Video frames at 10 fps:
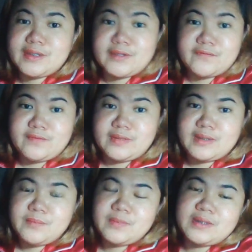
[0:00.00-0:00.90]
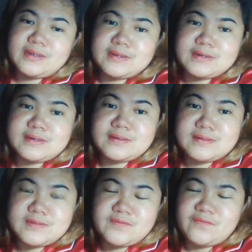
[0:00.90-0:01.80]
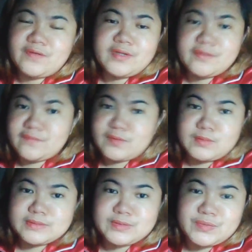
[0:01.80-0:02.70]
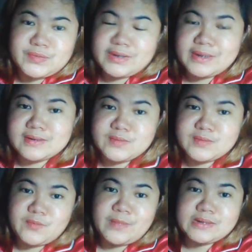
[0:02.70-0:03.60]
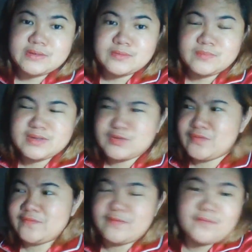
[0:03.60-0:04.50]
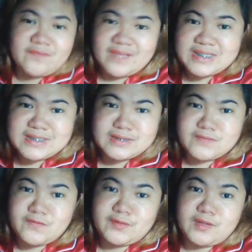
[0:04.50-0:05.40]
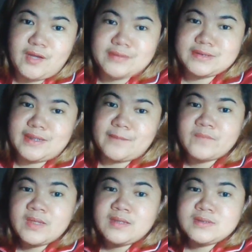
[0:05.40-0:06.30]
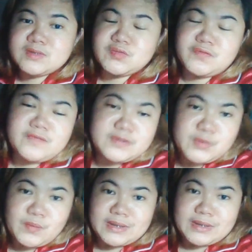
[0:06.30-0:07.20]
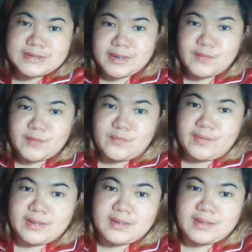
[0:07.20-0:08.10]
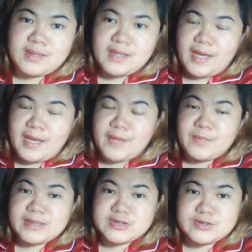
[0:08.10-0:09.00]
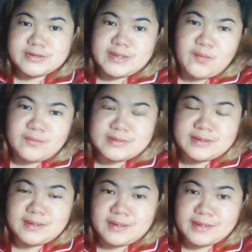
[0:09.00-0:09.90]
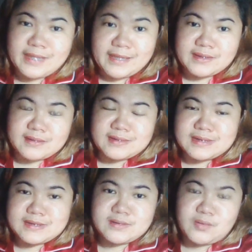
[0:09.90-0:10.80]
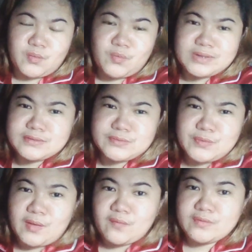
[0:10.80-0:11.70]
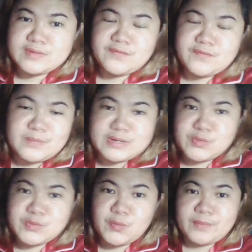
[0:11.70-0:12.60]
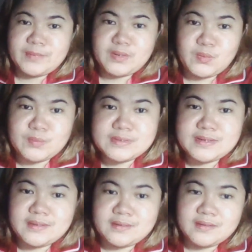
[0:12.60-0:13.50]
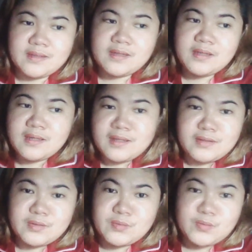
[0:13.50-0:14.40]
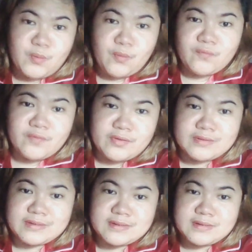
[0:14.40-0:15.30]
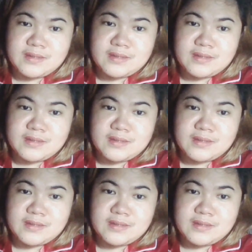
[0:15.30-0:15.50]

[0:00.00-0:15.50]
every day, because it's very difficult to regain this momentum that you have invested for a long time. So even though I take a break, I make sure that I will get at least 1 to 2 hours for me to open my notes and go over on this